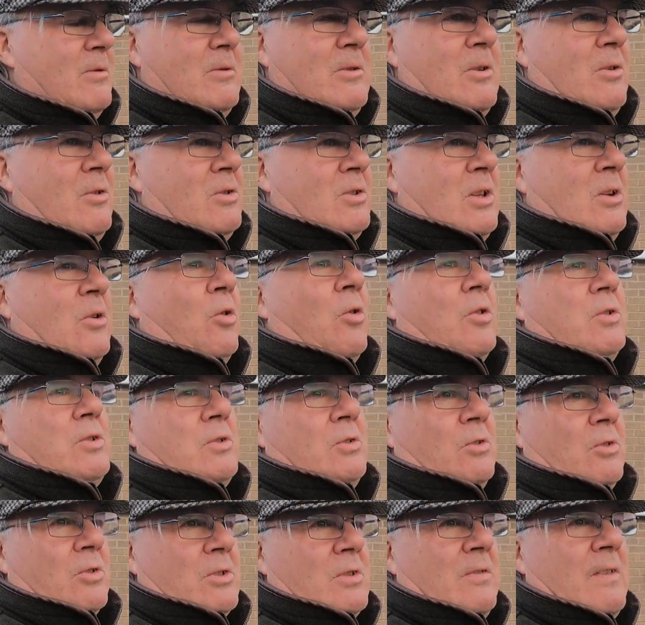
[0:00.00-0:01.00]
using all
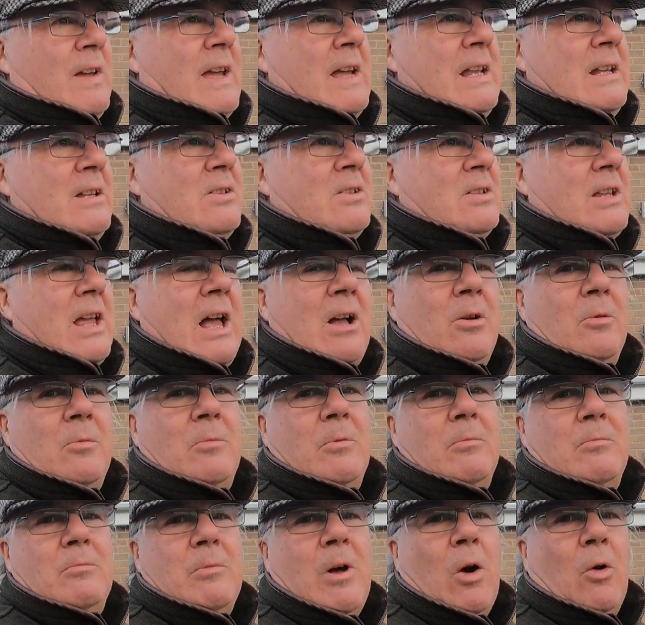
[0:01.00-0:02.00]
sorts of aids to
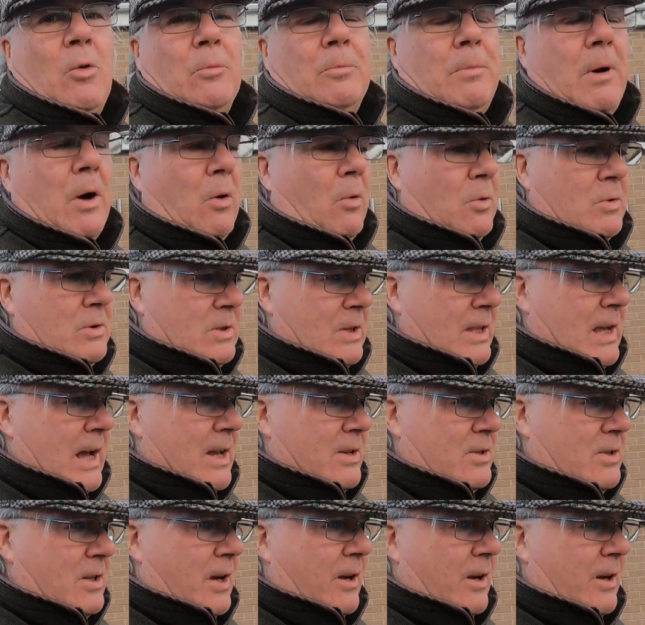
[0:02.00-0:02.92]
help hold poles and that.